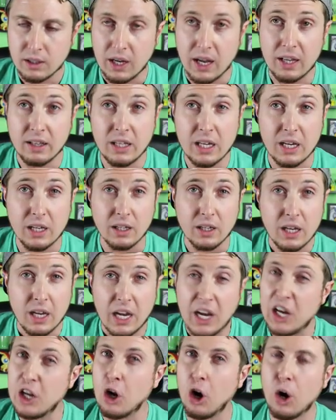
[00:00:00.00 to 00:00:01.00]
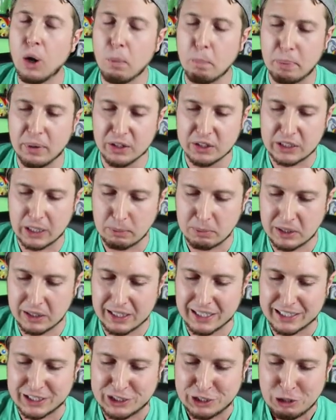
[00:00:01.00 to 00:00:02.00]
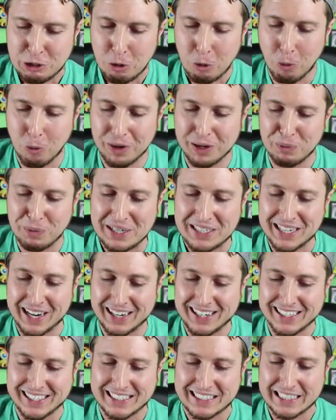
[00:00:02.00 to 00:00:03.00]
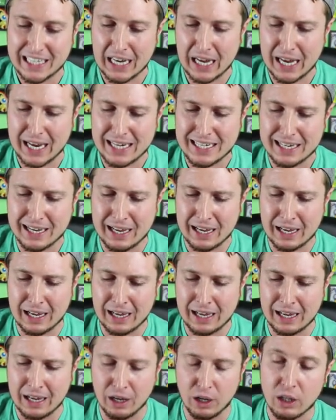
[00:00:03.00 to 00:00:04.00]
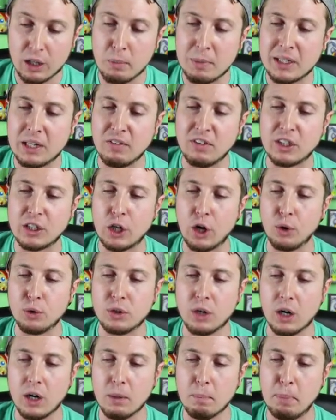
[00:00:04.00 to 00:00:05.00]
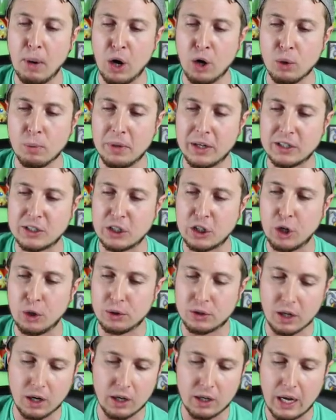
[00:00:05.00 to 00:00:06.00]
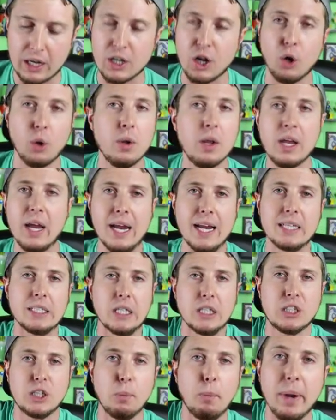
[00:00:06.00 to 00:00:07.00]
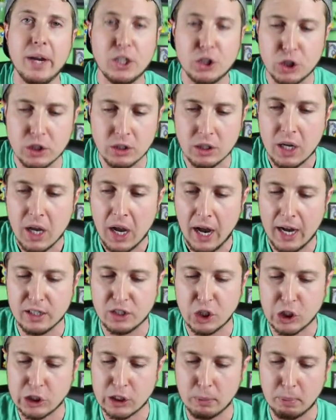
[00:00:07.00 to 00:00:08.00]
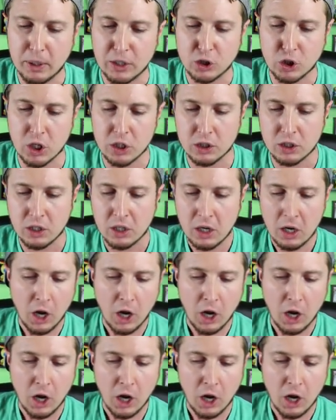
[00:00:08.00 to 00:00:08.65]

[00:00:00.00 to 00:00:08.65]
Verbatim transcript: And then it all builds up to this. What do we got inside? Uh, let me give you the code card. Boom, there's the code card. I know, anticipation, anticipation.